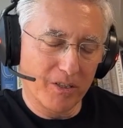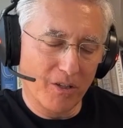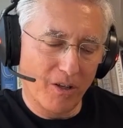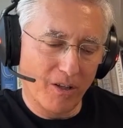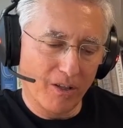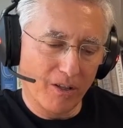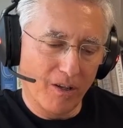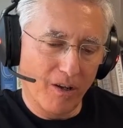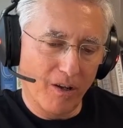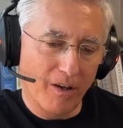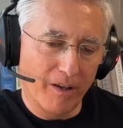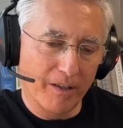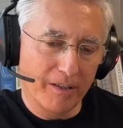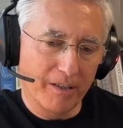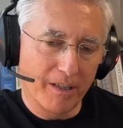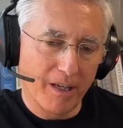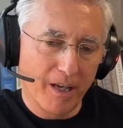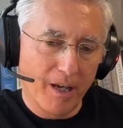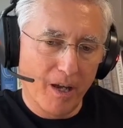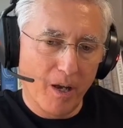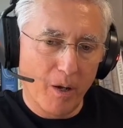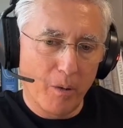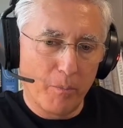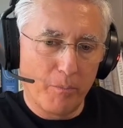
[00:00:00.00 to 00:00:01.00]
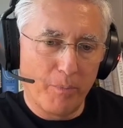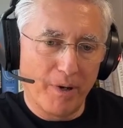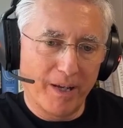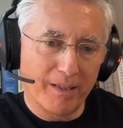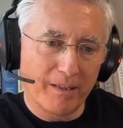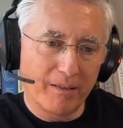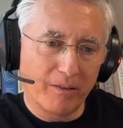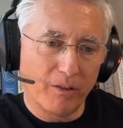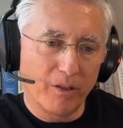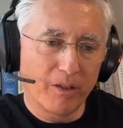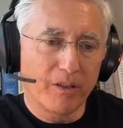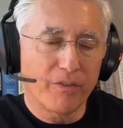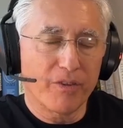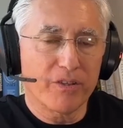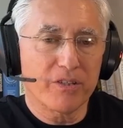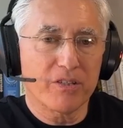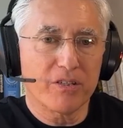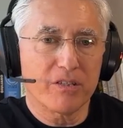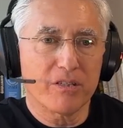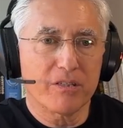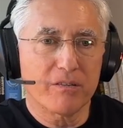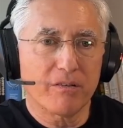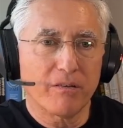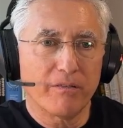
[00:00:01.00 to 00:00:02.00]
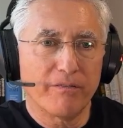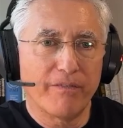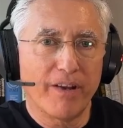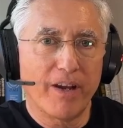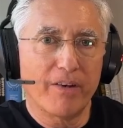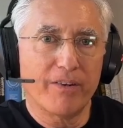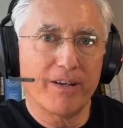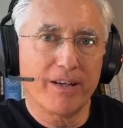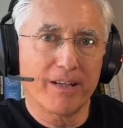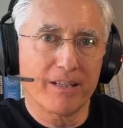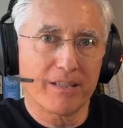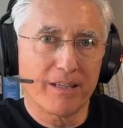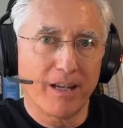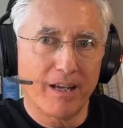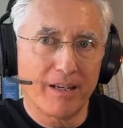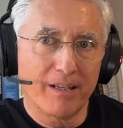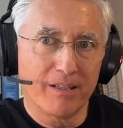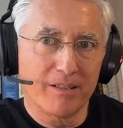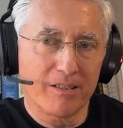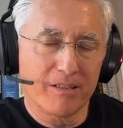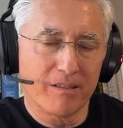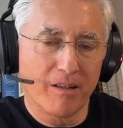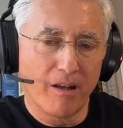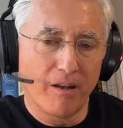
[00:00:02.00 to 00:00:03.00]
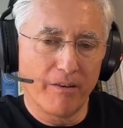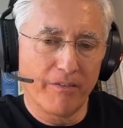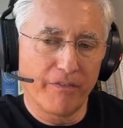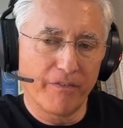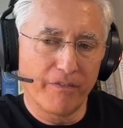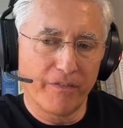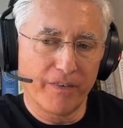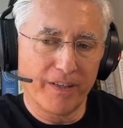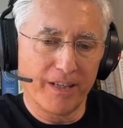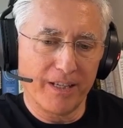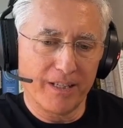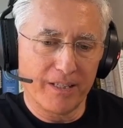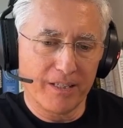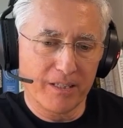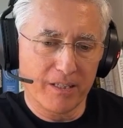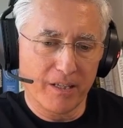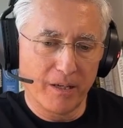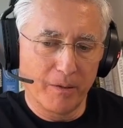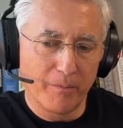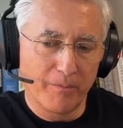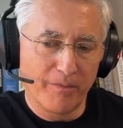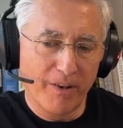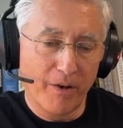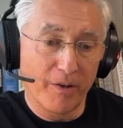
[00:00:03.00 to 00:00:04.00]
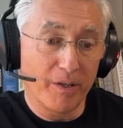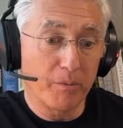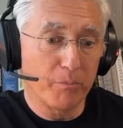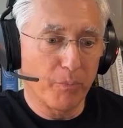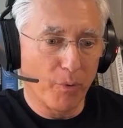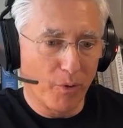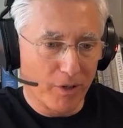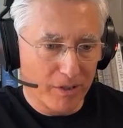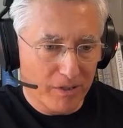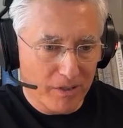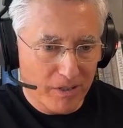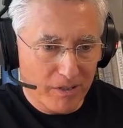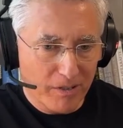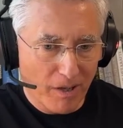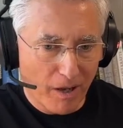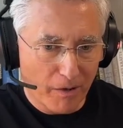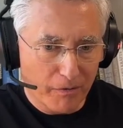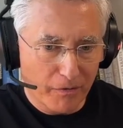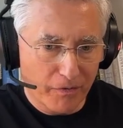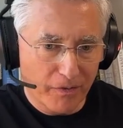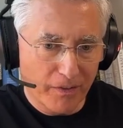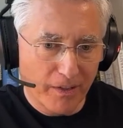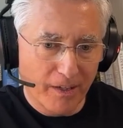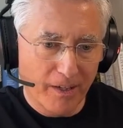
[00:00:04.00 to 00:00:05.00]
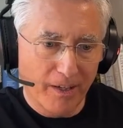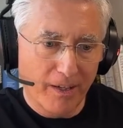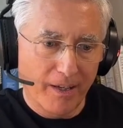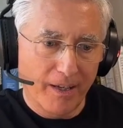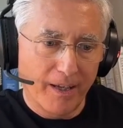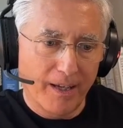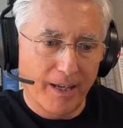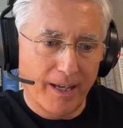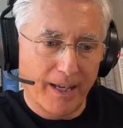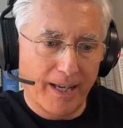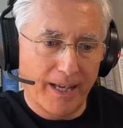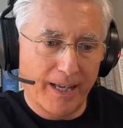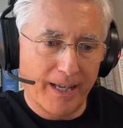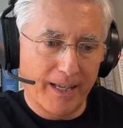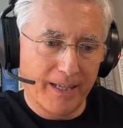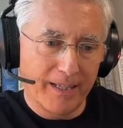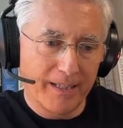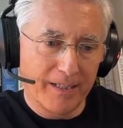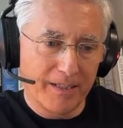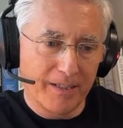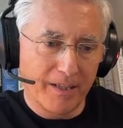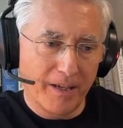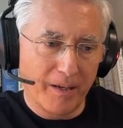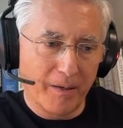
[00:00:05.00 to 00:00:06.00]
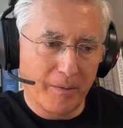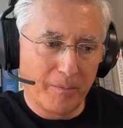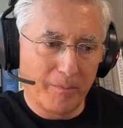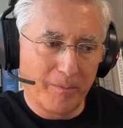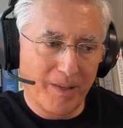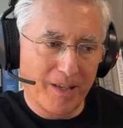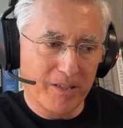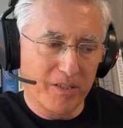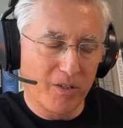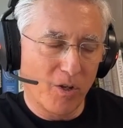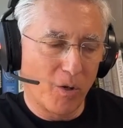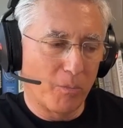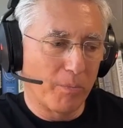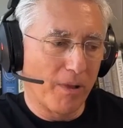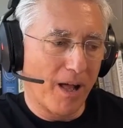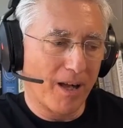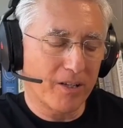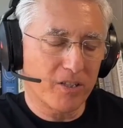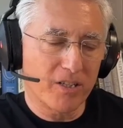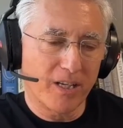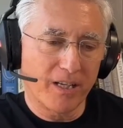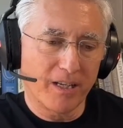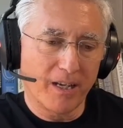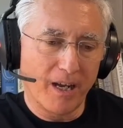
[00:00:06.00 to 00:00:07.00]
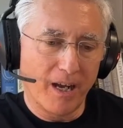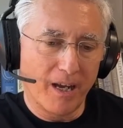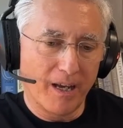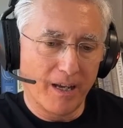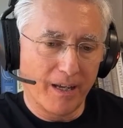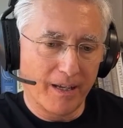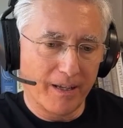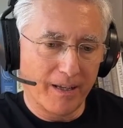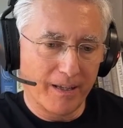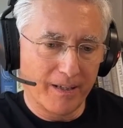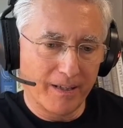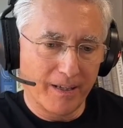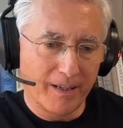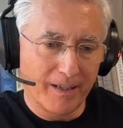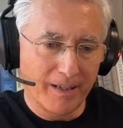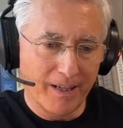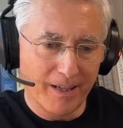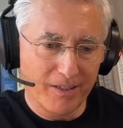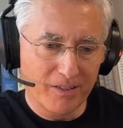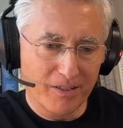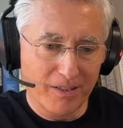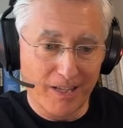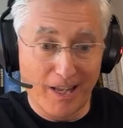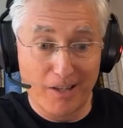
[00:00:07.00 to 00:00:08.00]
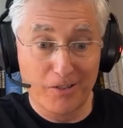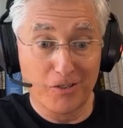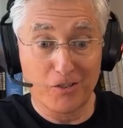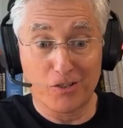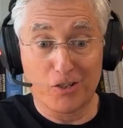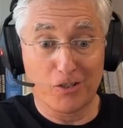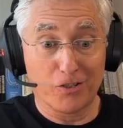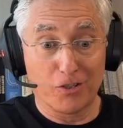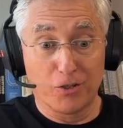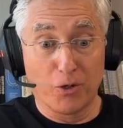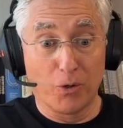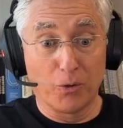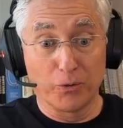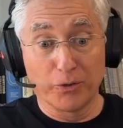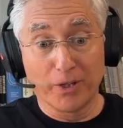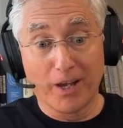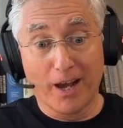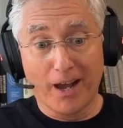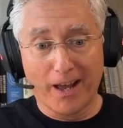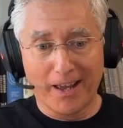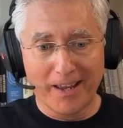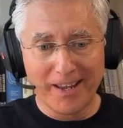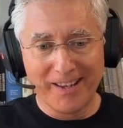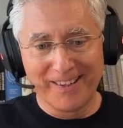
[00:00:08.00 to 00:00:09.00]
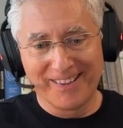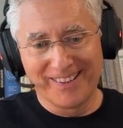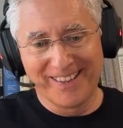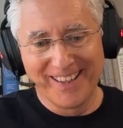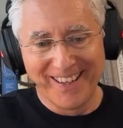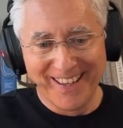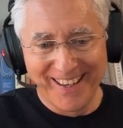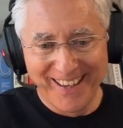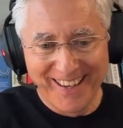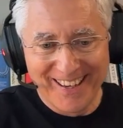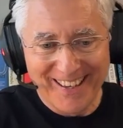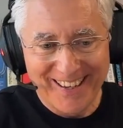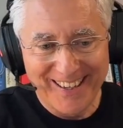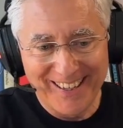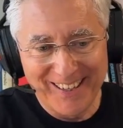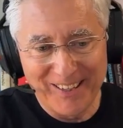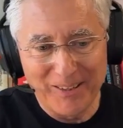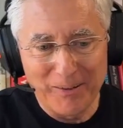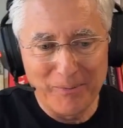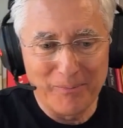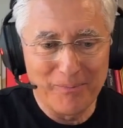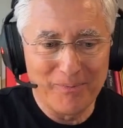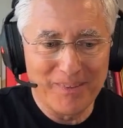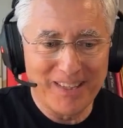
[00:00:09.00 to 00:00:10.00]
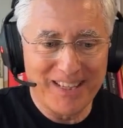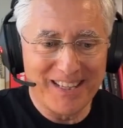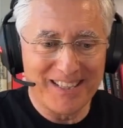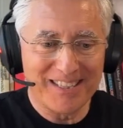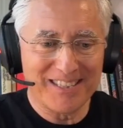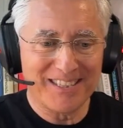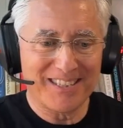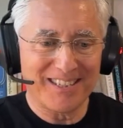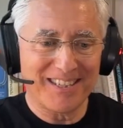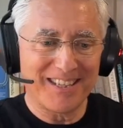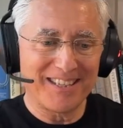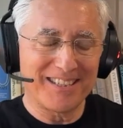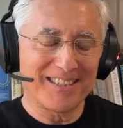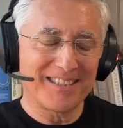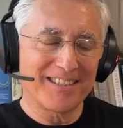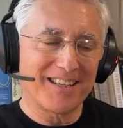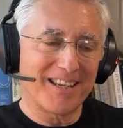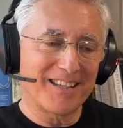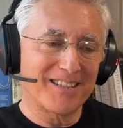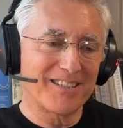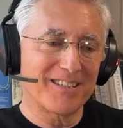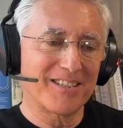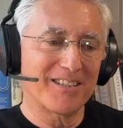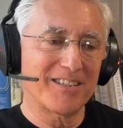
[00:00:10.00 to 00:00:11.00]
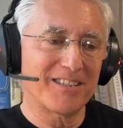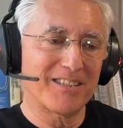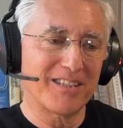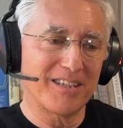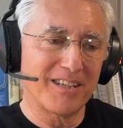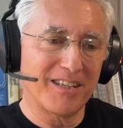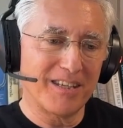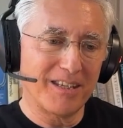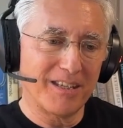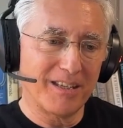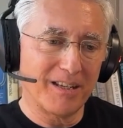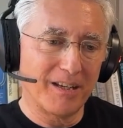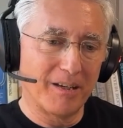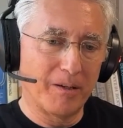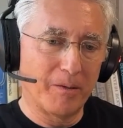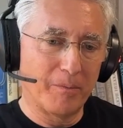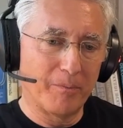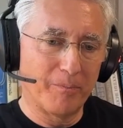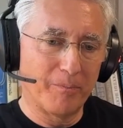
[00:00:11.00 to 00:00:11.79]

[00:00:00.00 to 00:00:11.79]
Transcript: all gone. But look, this is very exciting stuff. It's very important stuff. And as an old blockchain guy and as just an old guy, it's nice to see